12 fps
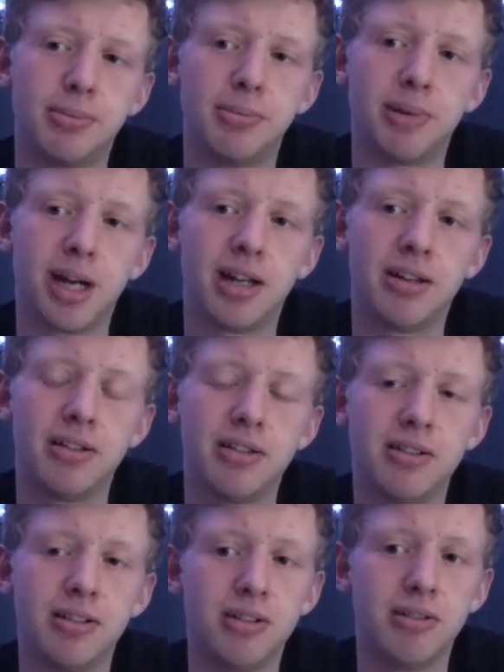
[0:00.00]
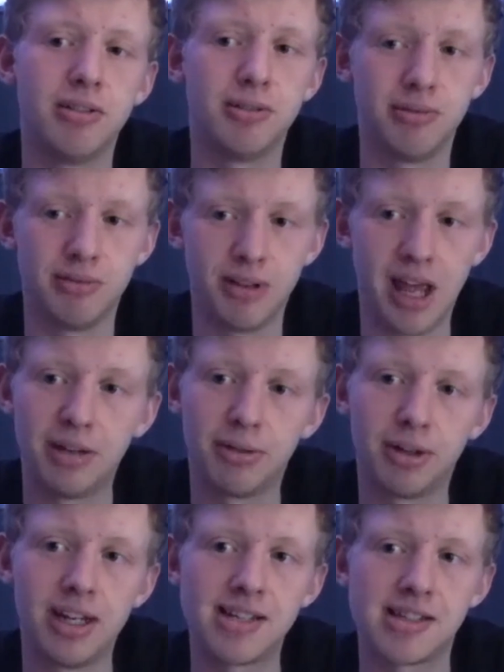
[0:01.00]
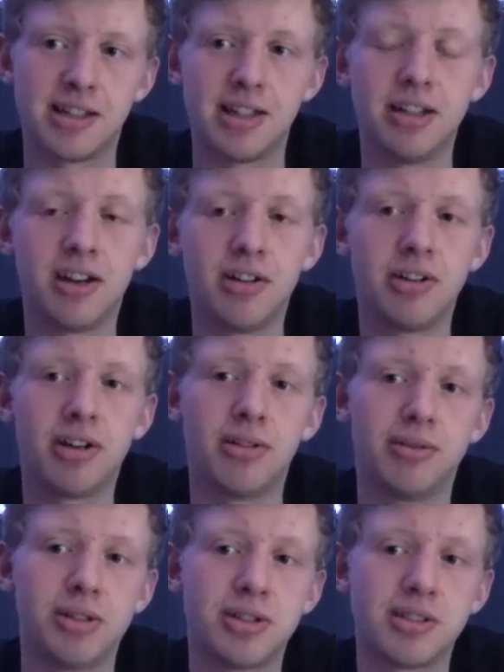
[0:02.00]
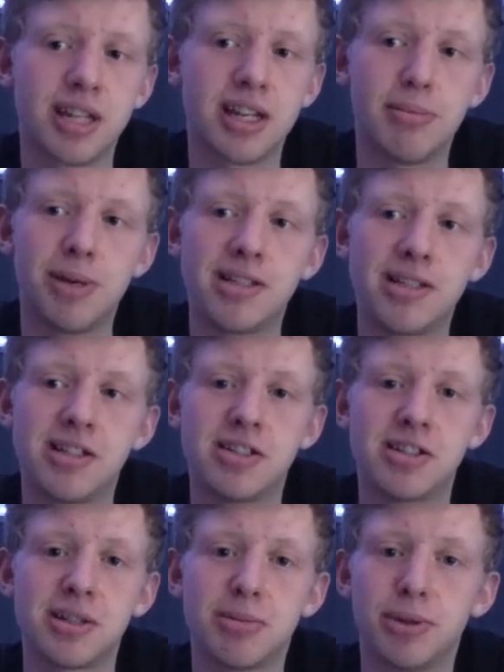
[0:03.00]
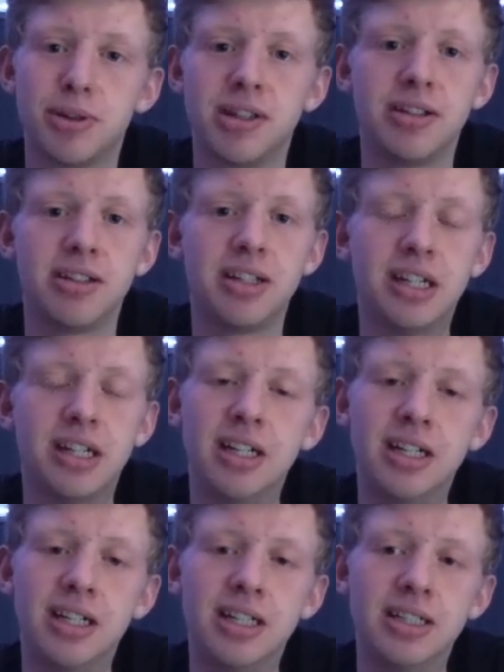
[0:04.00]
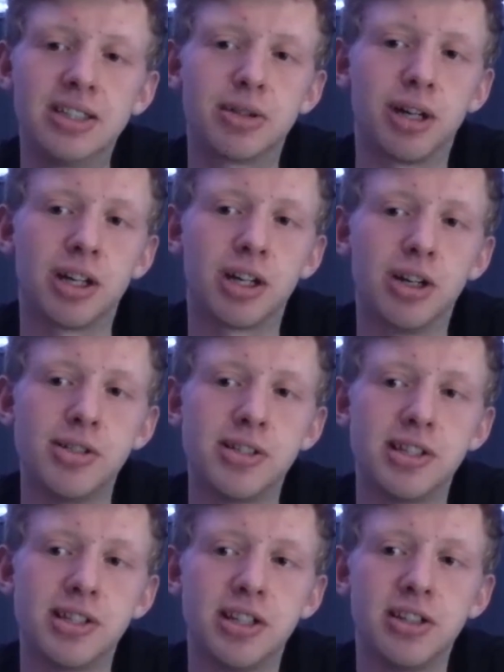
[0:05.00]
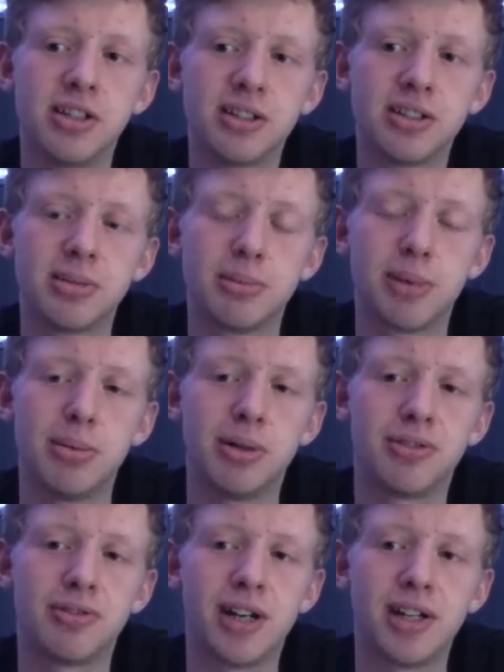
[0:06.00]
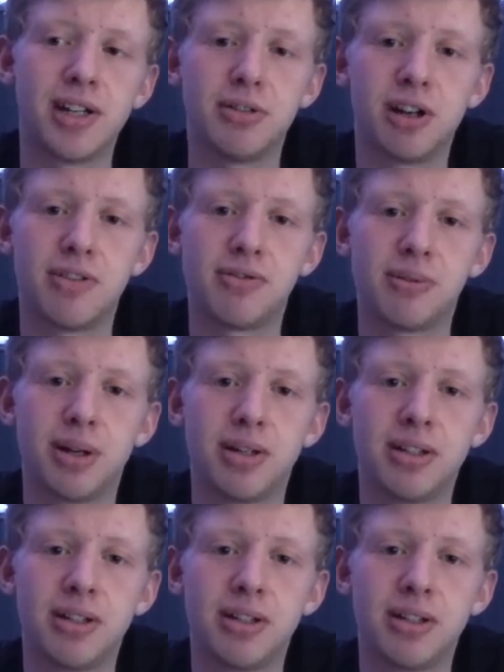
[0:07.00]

And anyone listening, you don't know, just send a message to someone that's quite close to you, maybe a friend or a loved one.